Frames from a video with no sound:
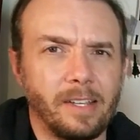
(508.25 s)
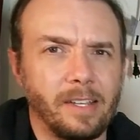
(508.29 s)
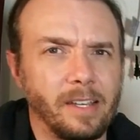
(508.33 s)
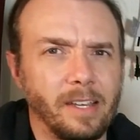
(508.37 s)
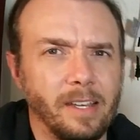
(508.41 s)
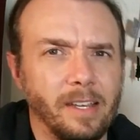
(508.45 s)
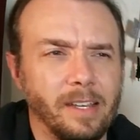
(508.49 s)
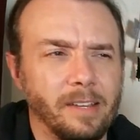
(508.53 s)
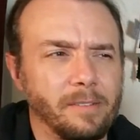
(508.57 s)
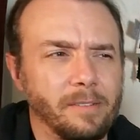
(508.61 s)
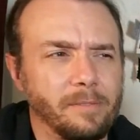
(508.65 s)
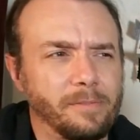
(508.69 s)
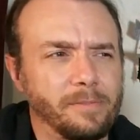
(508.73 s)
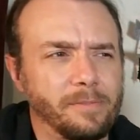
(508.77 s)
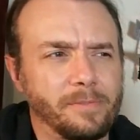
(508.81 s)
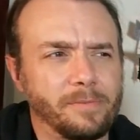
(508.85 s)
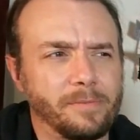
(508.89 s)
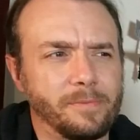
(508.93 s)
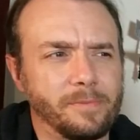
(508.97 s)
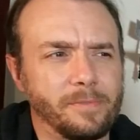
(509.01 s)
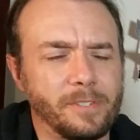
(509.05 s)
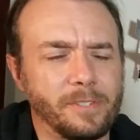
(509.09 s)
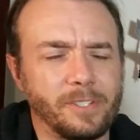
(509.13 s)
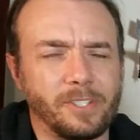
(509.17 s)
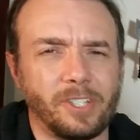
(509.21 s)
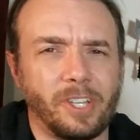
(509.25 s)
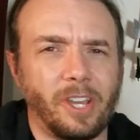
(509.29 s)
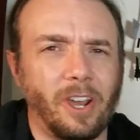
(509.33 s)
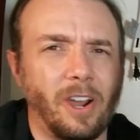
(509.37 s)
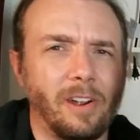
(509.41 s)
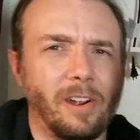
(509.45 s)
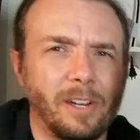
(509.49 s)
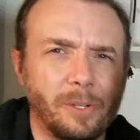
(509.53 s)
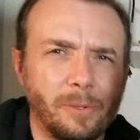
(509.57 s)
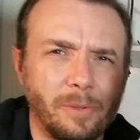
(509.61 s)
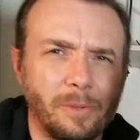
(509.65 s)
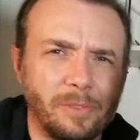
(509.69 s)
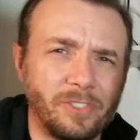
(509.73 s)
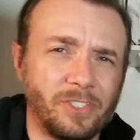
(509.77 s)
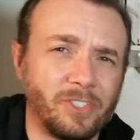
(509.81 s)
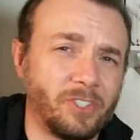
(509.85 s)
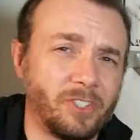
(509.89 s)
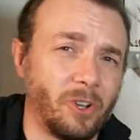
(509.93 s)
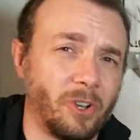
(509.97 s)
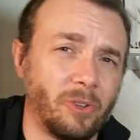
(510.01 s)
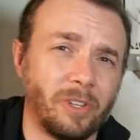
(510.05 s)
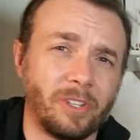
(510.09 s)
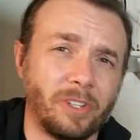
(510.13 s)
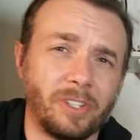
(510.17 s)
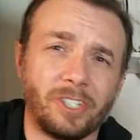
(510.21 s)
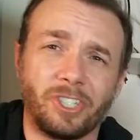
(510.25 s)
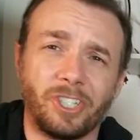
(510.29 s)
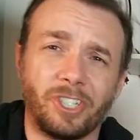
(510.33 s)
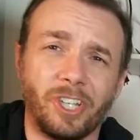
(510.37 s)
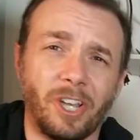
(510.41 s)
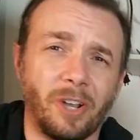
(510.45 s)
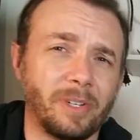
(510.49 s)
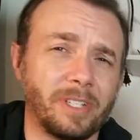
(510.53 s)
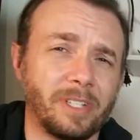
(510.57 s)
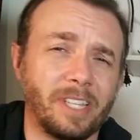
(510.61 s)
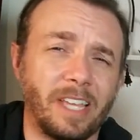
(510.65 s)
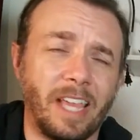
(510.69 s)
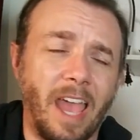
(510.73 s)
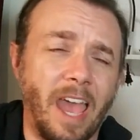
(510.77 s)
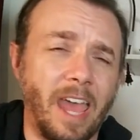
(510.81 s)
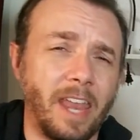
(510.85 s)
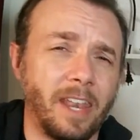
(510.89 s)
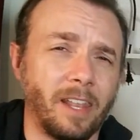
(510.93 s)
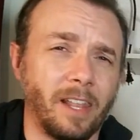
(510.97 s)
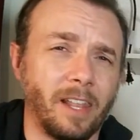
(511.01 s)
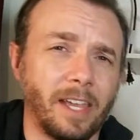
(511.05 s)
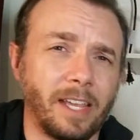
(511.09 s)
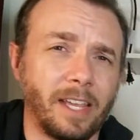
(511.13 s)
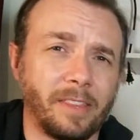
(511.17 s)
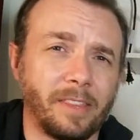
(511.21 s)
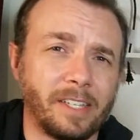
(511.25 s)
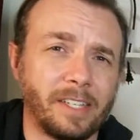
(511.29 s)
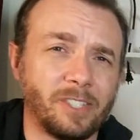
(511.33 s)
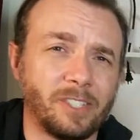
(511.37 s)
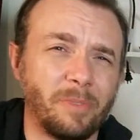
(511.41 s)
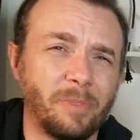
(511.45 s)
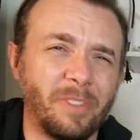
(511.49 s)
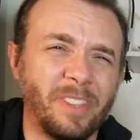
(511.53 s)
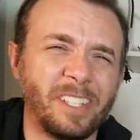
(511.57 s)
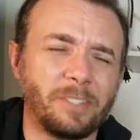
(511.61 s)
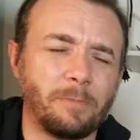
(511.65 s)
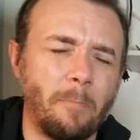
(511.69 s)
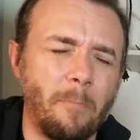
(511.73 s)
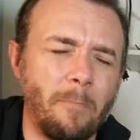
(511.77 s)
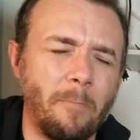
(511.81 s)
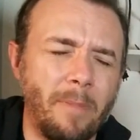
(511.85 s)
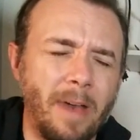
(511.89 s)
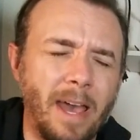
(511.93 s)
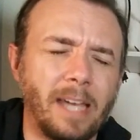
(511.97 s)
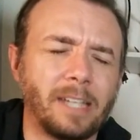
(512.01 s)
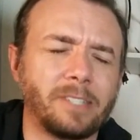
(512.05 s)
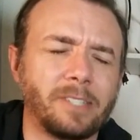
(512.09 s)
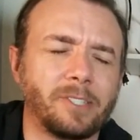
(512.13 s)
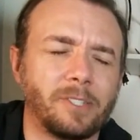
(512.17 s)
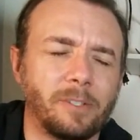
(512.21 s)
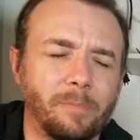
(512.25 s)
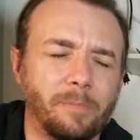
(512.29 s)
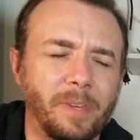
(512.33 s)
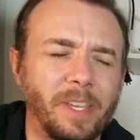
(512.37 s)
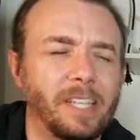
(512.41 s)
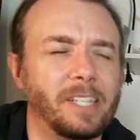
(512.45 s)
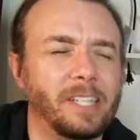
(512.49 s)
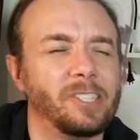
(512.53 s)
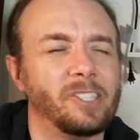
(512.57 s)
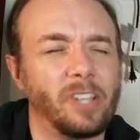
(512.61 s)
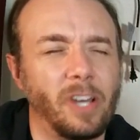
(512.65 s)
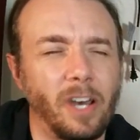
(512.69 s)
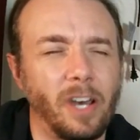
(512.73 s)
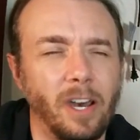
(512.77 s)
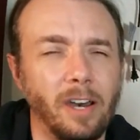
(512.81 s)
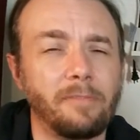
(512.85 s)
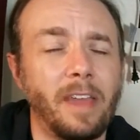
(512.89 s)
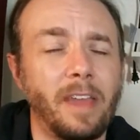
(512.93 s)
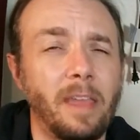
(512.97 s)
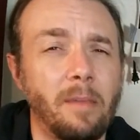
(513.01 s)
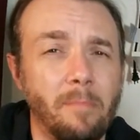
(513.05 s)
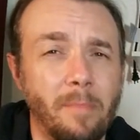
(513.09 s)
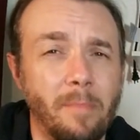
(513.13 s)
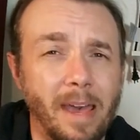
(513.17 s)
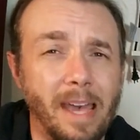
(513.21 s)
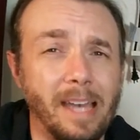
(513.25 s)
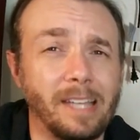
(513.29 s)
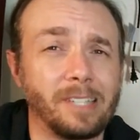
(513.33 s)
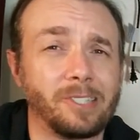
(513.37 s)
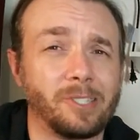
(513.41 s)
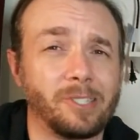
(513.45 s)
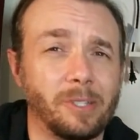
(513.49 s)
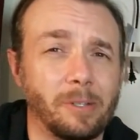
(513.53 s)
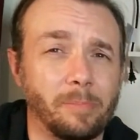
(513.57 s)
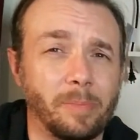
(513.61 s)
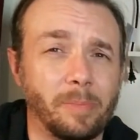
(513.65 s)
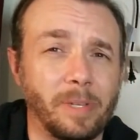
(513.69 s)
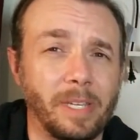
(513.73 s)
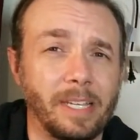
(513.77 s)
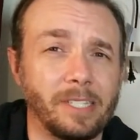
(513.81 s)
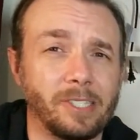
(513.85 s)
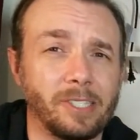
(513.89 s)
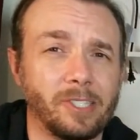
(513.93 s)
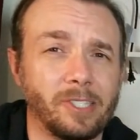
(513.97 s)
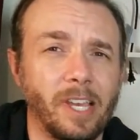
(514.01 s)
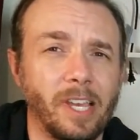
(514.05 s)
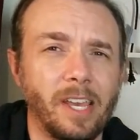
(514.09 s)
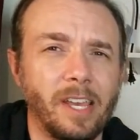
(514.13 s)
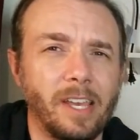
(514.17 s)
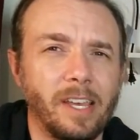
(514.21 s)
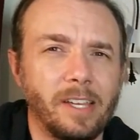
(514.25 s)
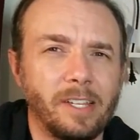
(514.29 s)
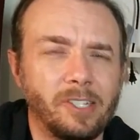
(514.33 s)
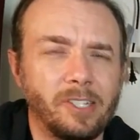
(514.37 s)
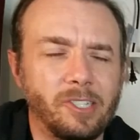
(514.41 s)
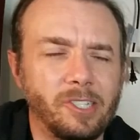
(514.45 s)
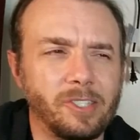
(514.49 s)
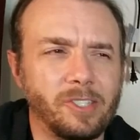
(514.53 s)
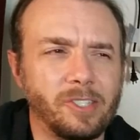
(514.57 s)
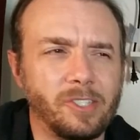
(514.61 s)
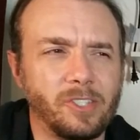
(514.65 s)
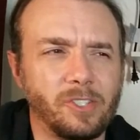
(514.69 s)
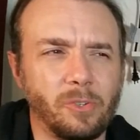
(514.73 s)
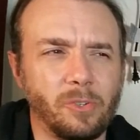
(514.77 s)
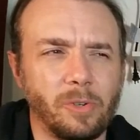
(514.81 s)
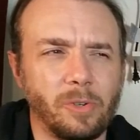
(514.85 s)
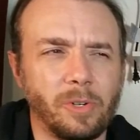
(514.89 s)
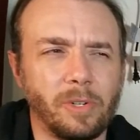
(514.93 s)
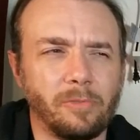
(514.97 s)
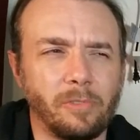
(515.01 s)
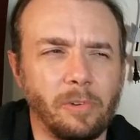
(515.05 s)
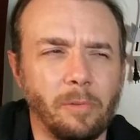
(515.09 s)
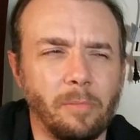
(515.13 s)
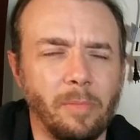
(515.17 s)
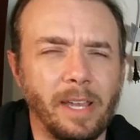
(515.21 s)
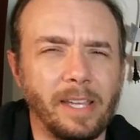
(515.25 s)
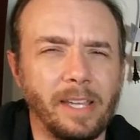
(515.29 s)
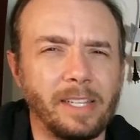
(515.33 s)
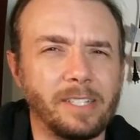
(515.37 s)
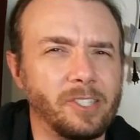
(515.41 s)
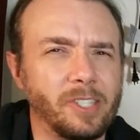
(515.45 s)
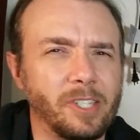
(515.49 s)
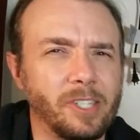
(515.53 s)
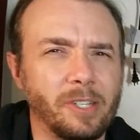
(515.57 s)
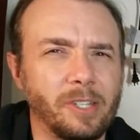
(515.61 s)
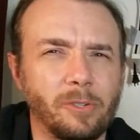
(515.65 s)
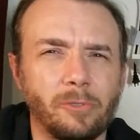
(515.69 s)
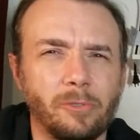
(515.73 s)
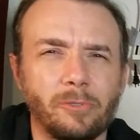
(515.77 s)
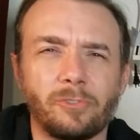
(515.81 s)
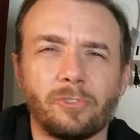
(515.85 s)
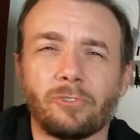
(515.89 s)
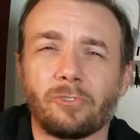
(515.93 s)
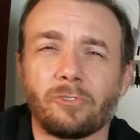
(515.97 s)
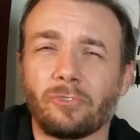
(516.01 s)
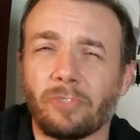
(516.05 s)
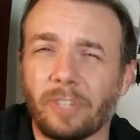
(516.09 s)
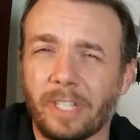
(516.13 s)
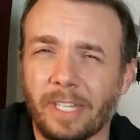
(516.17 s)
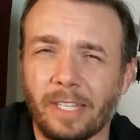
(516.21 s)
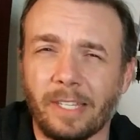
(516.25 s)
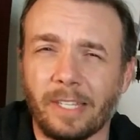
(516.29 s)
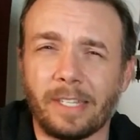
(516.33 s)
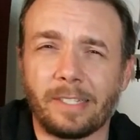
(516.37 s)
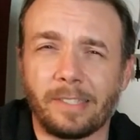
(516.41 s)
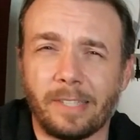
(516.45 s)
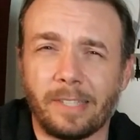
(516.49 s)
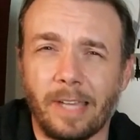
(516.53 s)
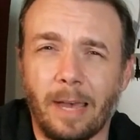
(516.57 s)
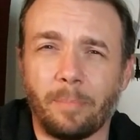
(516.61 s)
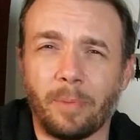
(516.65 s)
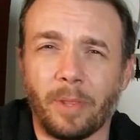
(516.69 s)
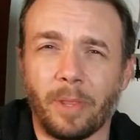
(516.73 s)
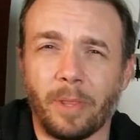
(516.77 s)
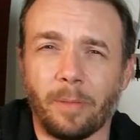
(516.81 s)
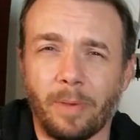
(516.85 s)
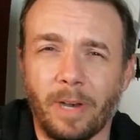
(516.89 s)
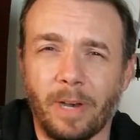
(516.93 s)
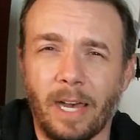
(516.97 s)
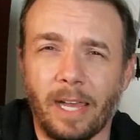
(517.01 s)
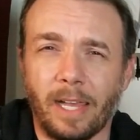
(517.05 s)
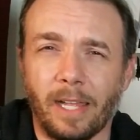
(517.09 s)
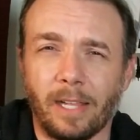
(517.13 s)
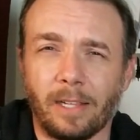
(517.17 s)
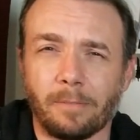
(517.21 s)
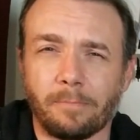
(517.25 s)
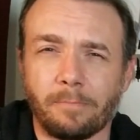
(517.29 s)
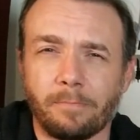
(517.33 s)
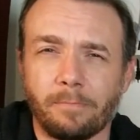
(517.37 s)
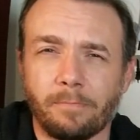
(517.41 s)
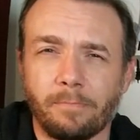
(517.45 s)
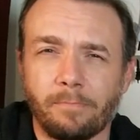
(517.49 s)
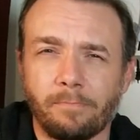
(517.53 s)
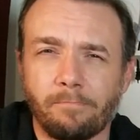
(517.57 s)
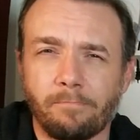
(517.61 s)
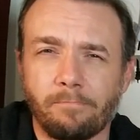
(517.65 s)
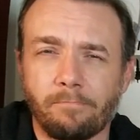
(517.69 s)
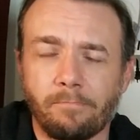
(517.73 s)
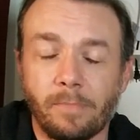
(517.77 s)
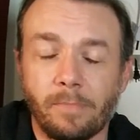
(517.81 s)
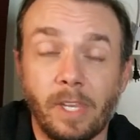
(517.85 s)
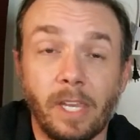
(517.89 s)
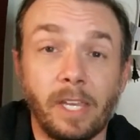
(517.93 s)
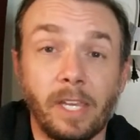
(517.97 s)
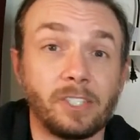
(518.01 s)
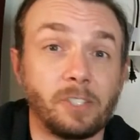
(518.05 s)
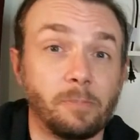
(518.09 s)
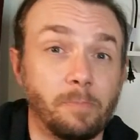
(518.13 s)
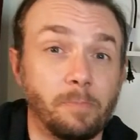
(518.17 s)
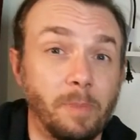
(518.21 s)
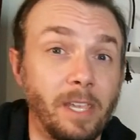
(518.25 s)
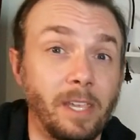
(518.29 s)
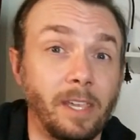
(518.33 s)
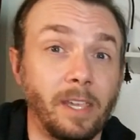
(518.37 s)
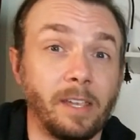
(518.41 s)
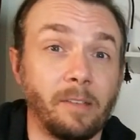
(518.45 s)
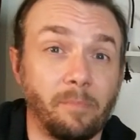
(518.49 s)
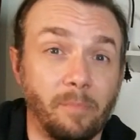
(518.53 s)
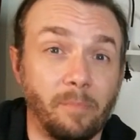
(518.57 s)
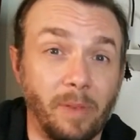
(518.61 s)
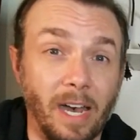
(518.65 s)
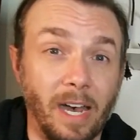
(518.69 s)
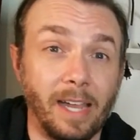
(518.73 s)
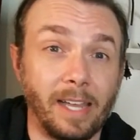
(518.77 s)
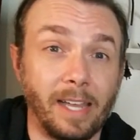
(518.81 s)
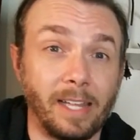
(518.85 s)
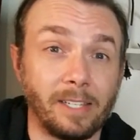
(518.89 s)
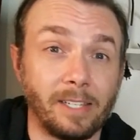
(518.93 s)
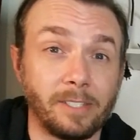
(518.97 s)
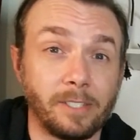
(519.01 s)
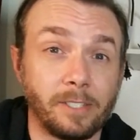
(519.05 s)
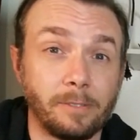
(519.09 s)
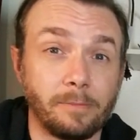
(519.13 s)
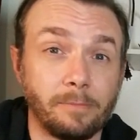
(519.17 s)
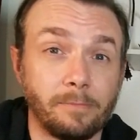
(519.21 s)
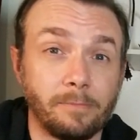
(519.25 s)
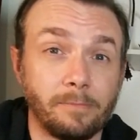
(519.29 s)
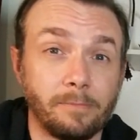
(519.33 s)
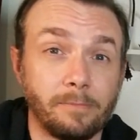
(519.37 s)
for Takara to have stolen the show at the end like this, with this masterpiece of a masterpiece, just sort of reminds you who's really top of the pile. And speaking of piles,